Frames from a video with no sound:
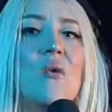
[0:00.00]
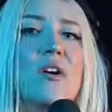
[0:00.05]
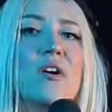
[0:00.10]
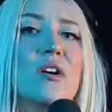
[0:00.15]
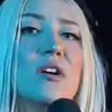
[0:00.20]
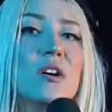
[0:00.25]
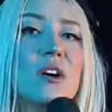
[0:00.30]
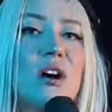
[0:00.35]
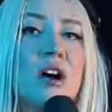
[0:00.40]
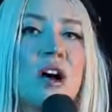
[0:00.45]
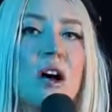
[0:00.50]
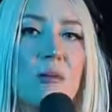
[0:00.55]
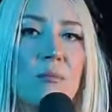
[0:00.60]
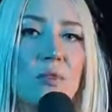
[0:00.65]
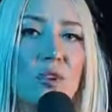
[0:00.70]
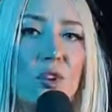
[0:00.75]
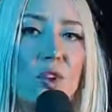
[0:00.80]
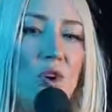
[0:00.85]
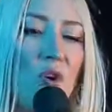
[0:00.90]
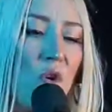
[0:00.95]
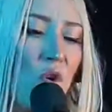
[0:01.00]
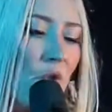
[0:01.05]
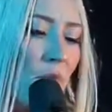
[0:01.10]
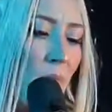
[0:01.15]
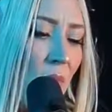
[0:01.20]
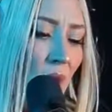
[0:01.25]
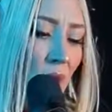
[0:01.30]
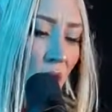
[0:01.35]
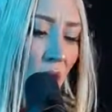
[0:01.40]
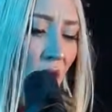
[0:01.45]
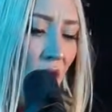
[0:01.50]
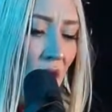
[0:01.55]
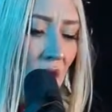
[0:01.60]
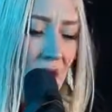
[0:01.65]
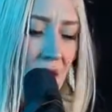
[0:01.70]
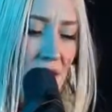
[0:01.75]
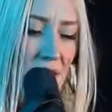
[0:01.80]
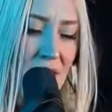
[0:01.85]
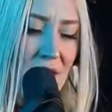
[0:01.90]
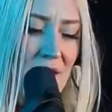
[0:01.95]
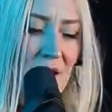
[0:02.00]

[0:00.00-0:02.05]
but no more.